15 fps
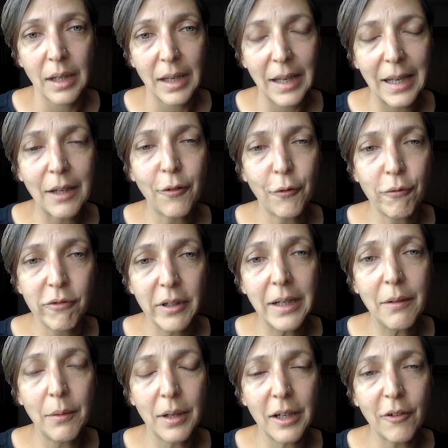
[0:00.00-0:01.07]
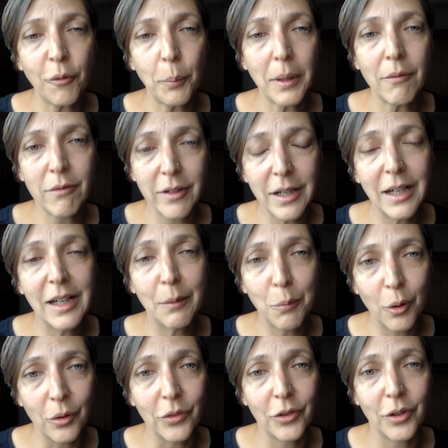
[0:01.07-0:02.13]
If we really
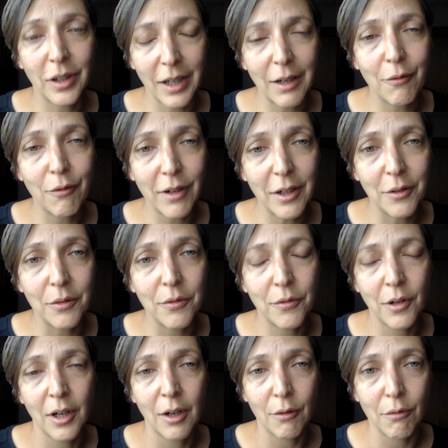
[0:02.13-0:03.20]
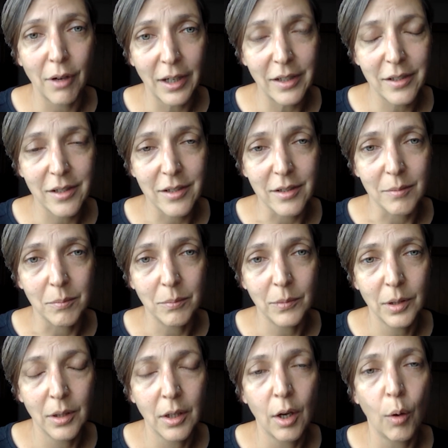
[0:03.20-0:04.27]
want to get rid of racism,
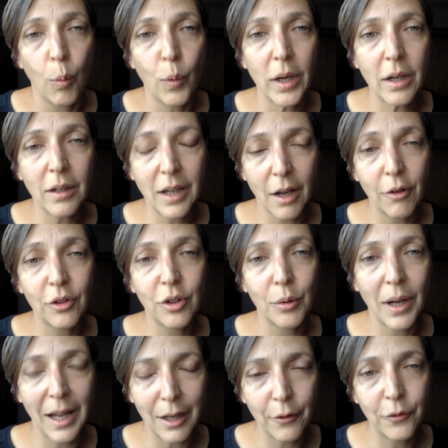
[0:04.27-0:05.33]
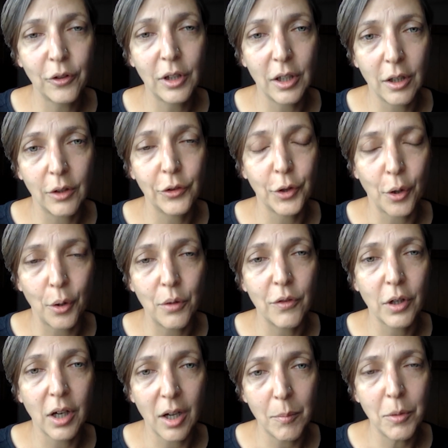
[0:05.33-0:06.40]
we are going to have to learn to
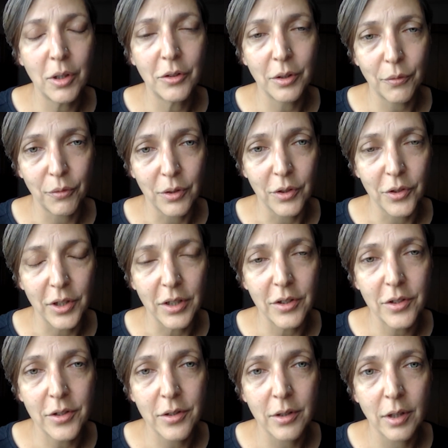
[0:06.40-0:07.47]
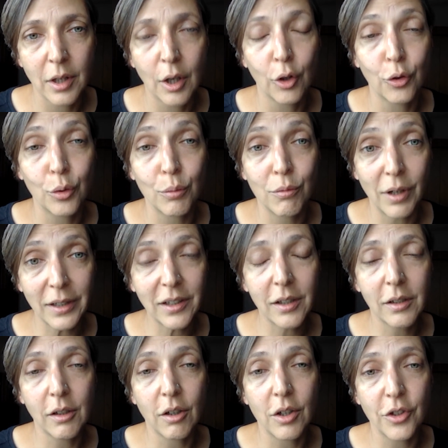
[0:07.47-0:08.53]
overcome our differences, to
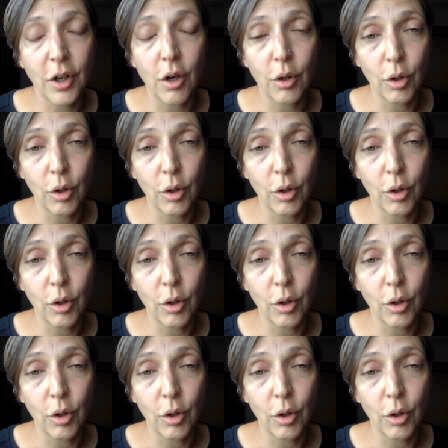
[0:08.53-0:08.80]
recognise our